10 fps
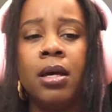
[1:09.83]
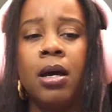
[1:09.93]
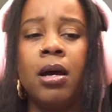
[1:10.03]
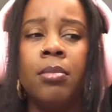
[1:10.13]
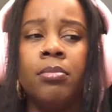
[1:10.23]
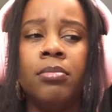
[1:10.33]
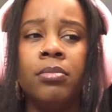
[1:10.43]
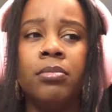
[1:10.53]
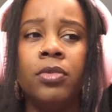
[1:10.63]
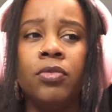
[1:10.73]
Um,
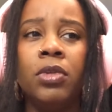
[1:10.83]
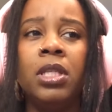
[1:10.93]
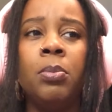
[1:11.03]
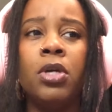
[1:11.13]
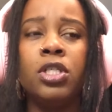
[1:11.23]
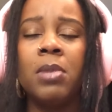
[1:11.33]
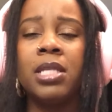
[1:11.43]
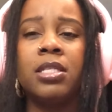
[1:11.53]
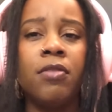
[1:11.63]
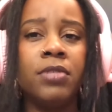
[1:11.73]
really pushed
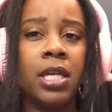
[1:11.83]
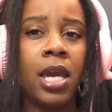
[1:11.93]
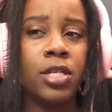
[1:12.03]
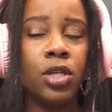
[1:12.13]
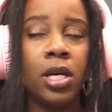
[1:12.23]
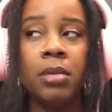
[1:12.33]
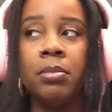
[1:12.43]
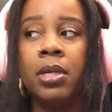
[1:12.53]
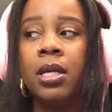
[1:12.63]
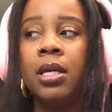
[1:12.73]
myself to catch
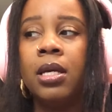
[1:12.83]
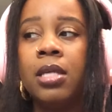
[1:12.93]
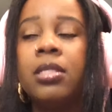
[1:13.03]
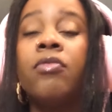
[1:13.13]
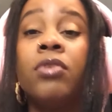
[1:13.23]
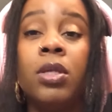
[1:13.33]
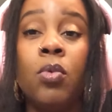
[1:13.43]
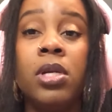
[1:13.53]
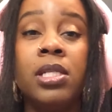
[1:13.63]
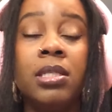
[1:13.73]
up because I really
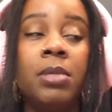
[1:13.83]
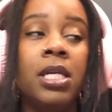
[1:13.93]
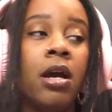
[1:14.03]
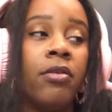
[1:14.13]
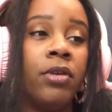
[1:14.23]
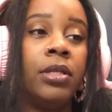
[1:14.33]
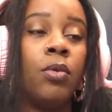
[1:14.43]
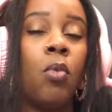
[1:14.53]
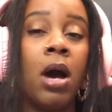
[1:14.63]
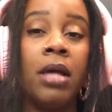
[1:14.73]
wanted to be current
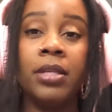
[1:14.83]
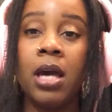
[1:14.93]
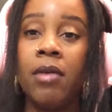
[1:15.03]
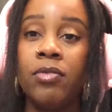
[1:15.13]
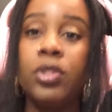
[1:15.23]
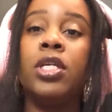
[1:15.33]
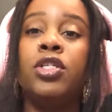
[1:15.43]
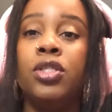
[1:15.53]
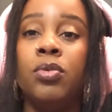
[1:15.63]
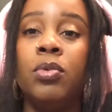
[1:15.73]
while the
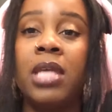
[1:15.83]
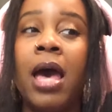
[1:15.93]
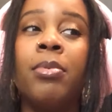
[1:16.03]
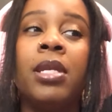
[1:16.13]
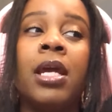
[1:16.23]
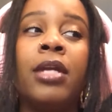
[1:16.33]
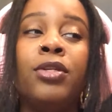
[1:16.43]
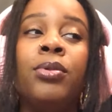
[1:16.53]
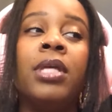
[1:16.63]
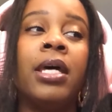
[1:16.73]
conversation was happening. I
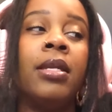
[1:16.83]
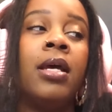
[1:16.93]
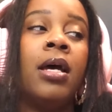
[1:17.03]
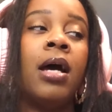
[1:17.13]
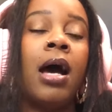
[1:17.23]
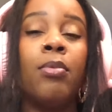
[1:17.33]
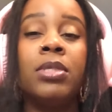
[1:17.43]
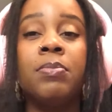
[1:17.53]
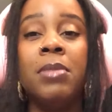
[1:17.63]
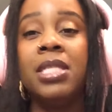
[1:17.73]
knew that I
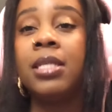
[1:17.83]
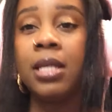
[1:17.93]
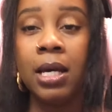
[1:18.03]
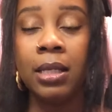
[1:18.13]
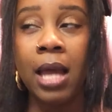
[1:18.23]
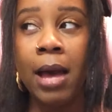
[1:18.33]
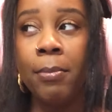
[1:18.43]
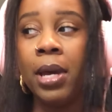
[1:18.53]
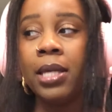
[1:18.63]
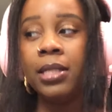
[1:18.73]
was missing a lot.
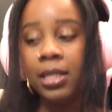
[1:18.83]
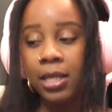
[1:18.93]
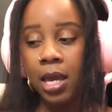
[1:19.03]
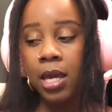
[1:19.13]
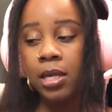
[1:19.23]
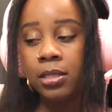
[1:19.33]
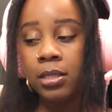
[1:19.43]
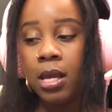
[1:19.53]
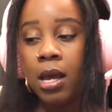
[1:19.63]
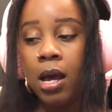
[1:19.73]
But in any case,
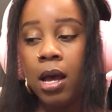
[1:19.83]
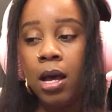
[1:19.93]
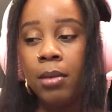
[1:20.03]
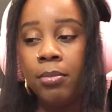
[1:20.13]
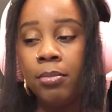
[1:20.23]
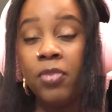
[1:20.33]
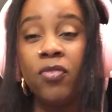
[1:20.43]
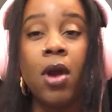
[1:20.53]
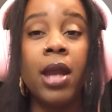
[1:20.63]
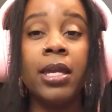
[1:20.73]
um,
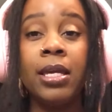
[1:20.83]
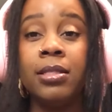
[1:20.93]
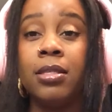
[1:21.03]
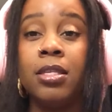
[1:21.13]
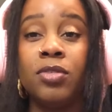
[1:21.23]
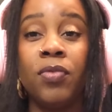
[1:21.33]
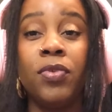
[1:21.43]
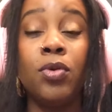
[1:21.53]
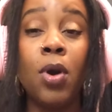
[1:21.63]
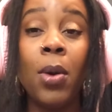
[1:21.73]
before I get into this
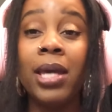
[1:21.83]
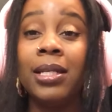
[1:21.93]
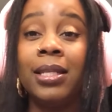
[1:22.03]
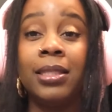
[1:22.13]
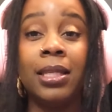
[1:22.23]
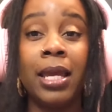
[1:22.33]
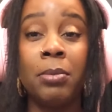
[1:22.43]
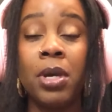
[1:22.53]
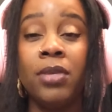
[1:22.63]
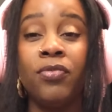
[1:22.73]
review, go ahead and hit the
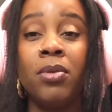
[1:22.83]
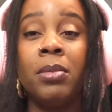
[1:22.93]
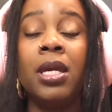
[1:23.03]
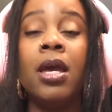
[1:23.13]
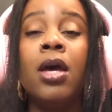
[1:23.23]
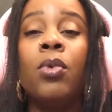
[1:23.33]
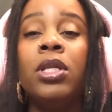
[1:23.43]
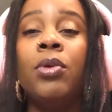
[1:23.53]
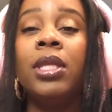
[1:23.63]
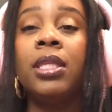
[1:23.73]
like button for me.
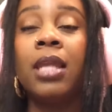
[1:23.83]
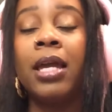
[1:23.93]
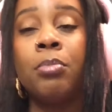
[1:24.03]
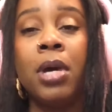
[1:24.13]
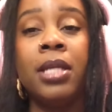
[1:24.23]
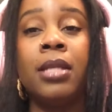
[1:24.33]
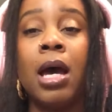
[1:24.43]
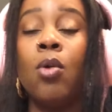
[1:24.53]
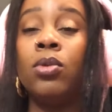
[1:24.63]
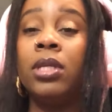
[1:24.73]
When you hit the like button,
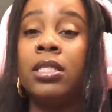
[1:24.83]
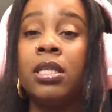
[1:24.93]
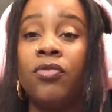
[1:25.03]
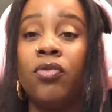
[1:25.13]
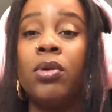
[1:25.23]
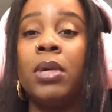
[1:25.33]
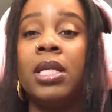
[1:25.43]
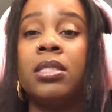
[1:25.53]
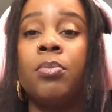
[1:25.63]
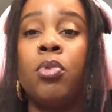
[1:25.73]
not only is it a free way
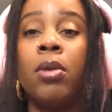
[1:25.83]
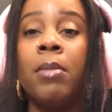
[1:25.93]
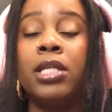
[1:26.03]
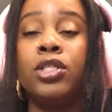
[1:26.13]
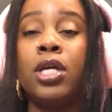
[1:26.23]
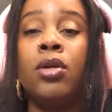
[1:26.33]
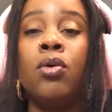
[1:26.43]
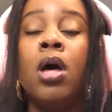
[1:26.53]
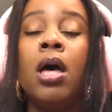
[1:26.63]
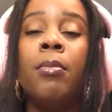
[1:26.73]
to support my
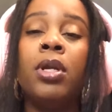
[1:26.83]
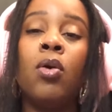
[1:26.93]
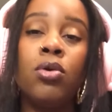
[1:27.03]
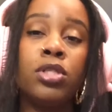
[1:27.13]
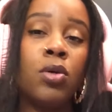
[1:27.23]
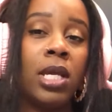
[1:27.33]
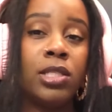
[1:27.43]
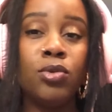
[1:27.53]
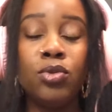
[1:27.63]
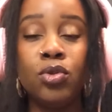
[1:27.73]
channel, but it also
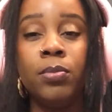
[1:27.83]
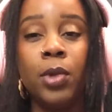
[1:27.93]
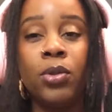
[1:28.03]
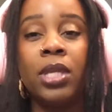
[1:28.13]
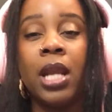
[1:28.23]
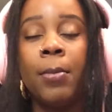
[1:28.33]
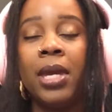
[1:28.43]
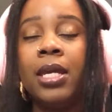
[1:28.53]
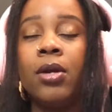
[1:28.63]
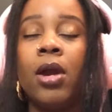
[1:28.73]
lets YouTube know that I'm
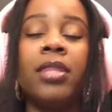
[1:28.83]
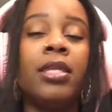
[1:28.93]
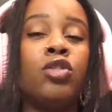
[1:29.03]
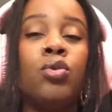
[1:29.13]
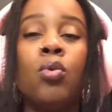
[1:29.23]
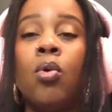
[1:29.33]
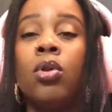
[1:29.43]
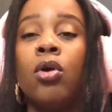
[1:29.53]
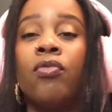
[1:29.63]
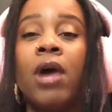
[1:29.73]
here and that you
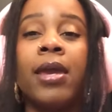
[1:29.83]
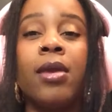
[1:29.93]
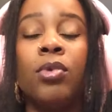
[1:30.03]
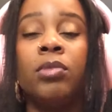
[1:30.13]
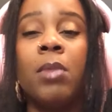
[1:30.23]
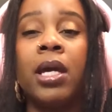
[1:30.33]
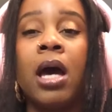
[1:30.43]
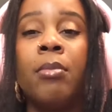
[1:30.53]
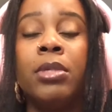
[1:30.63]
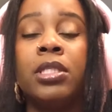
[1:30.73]
all are rocking with my
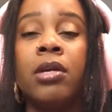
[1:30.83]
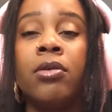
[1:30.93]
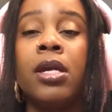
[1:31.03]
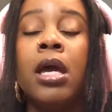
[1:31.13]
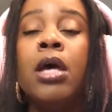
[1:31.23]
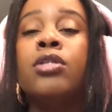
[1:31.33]
commentary.